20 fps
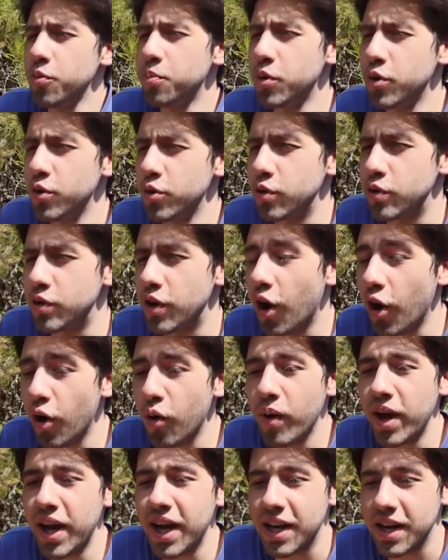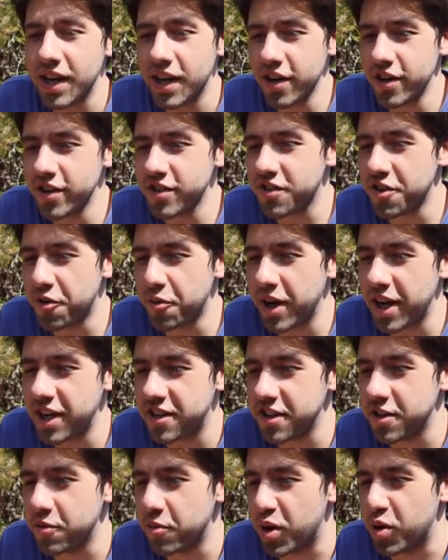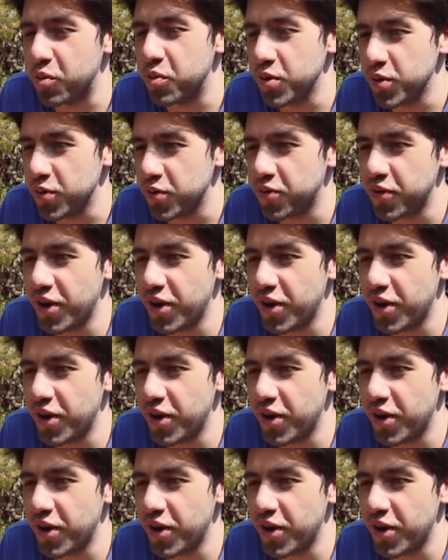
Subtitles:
Moon. Oh wait, here's the Raging Werewolf.